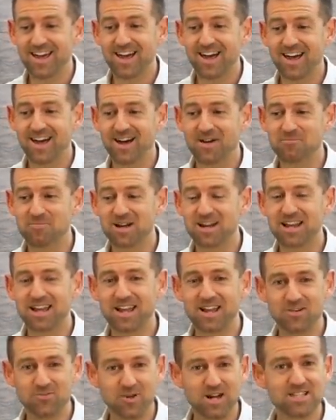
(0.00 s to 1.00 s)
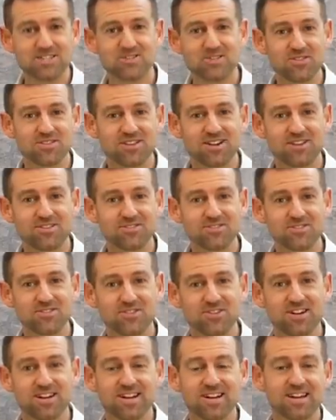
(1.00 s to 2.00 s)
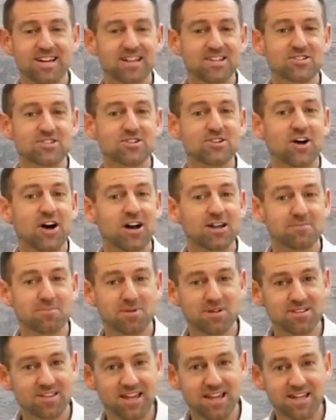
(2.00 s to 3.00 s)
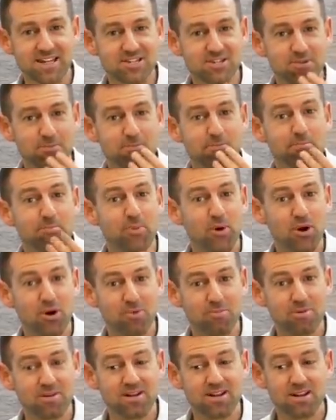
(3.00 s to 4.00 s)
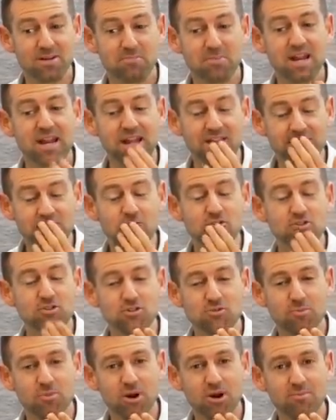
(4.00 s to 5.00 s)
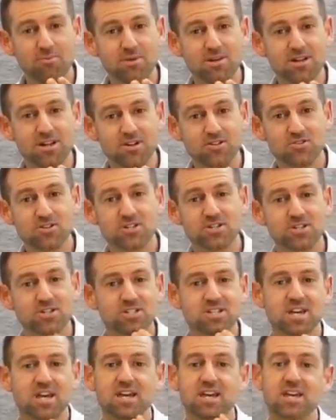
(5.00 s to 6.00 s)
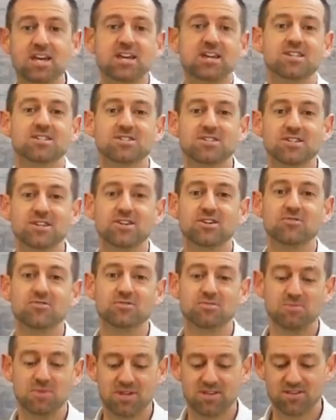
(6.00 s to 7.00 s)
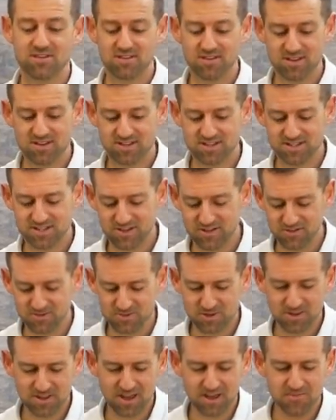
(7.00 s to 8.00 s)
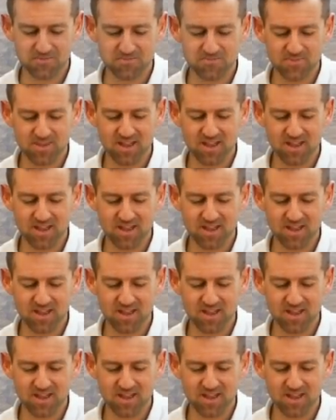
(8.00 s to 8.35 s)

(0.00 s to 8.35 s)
Uh, but in Western culture, it's not polite to burp. But if you do burp, you should just say, Excuse me, excuse me. Okay.